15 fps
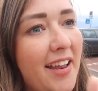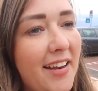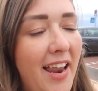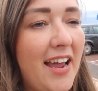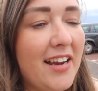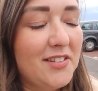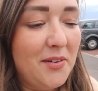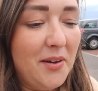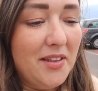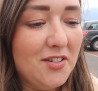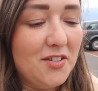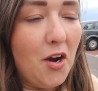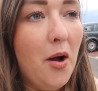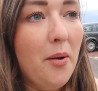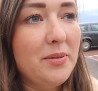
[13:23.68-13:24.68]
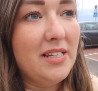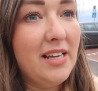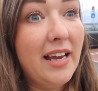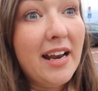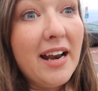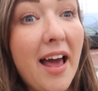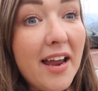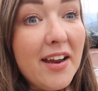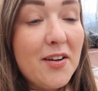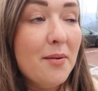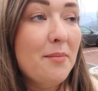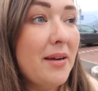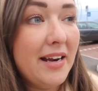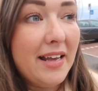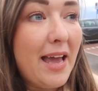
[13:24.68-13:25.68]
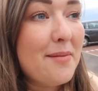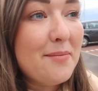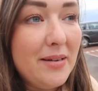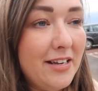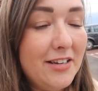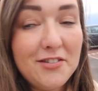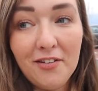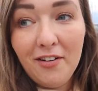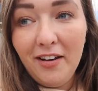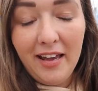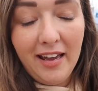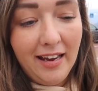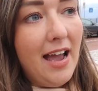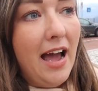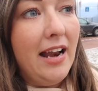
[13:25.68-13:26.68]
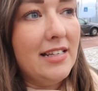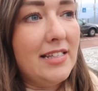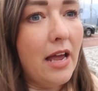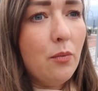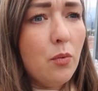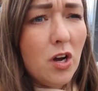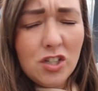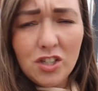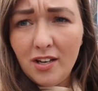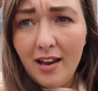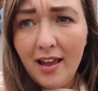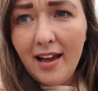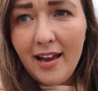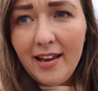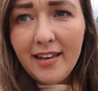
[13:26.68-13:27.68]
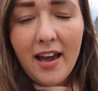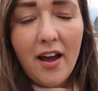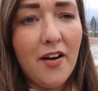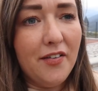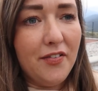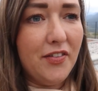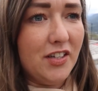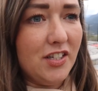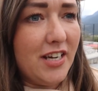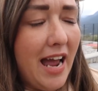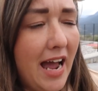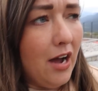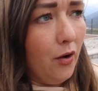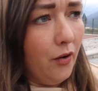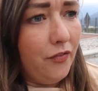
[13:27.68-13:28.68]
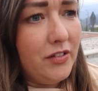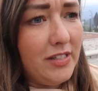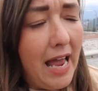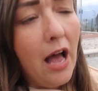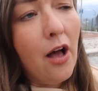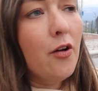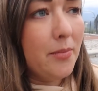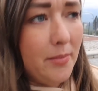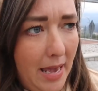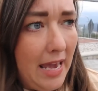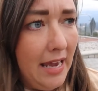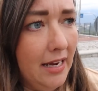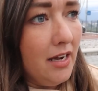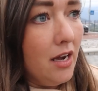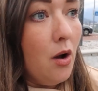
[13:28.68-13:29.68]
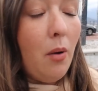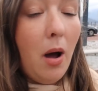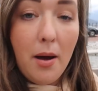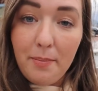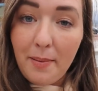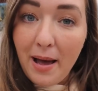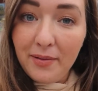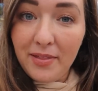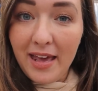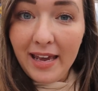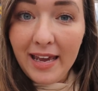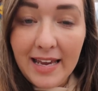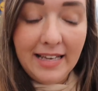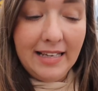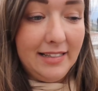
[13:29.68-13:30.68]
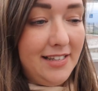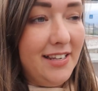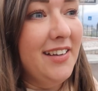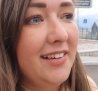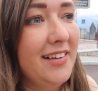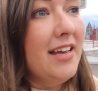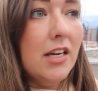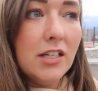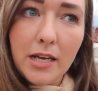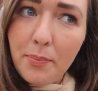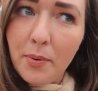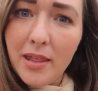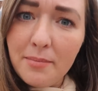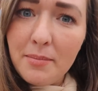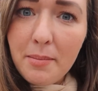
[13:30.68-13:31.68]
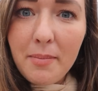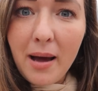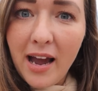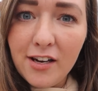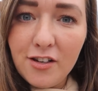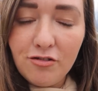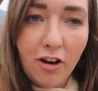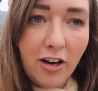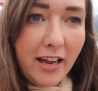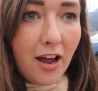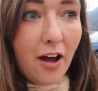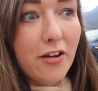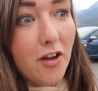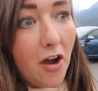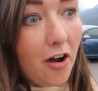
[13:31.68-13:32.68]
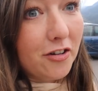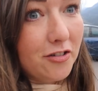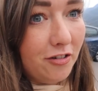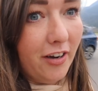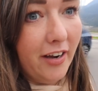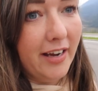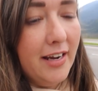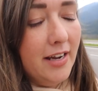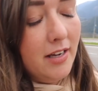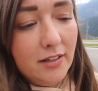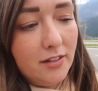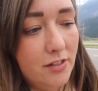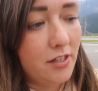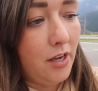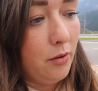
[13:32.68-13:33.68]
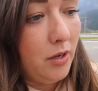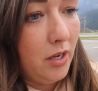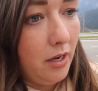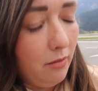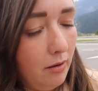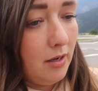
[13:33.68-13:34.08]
He likes to be in the shops. He's like, can I come? Can I get a mini trolley? And he's like, what shall I get off the shelf? Tell me. What about these? Should I put them in my trolley or your trolley? So cute.